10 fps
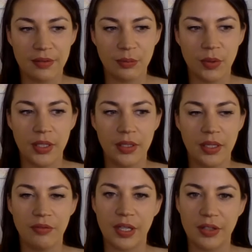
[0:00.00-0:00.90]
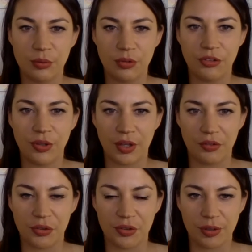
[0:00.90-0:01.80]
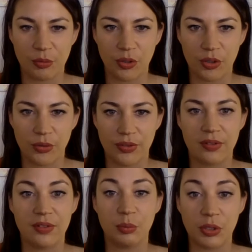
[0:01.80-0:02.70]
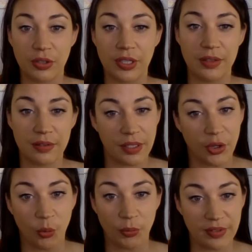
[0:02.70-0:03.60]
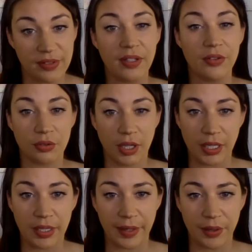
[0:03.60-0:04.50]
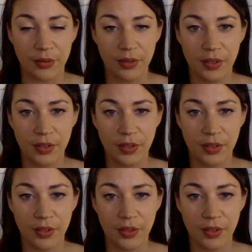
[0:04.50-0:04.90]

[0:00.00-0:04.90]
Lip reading: What advice would you have for someone who's experiencing homelessness right now?